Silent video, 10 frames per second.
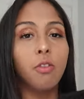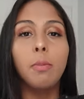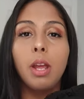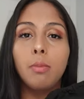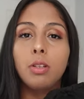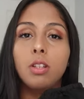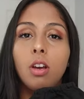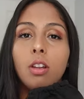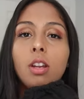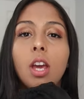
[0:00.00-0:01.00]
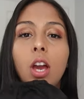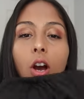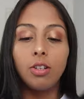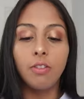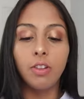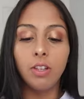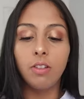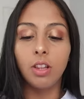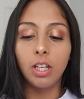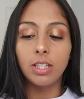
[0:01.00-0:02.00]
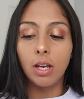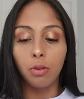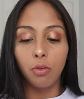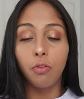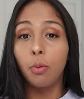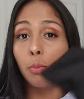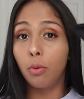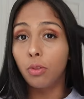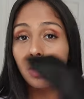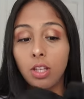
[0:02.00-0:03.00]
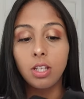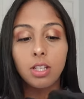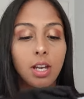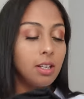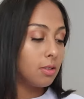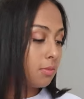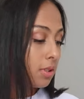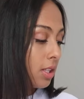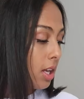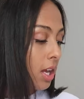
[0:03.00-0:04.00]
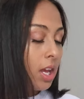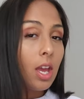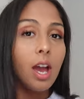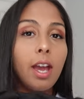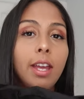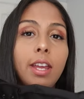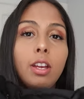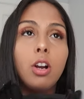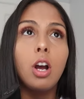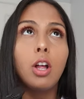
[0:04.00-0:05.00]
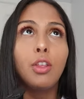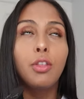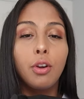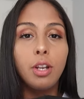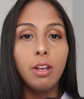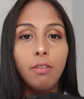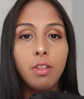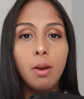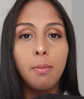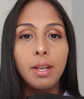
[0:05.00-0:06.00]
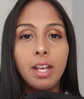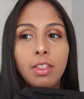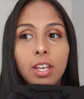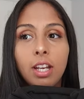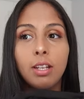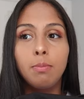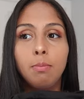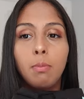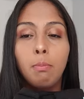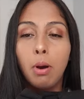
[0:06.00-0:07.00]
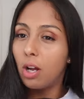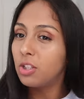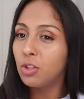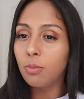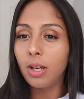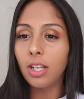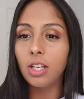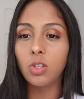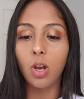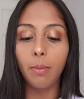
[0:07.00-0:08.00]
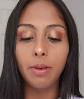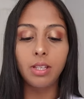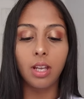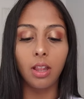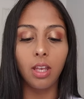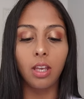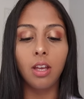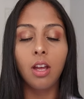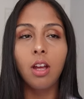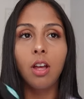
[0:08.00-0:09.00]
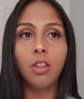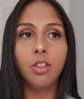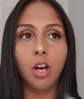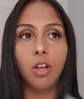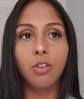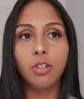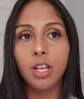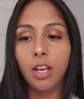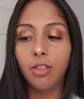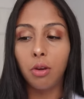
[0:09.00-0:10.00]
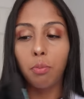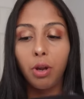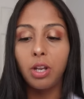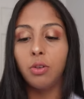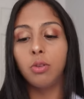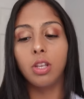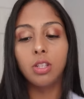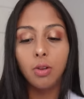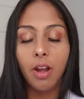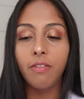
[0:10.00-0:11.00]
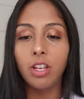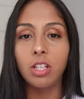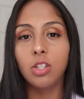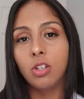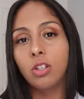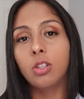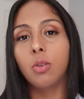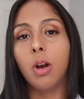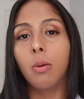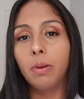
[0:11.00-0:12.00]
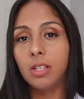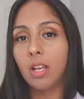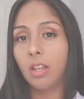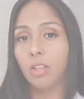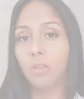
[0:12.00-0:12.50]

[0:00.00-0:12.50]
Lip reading: from Amazon. I'll definitely leave the link down below for both of these items. I got 30 of them, and I think I bought too many, so I'll be selling the other 10. They're brand new. They still have the inserts, so I'll be selling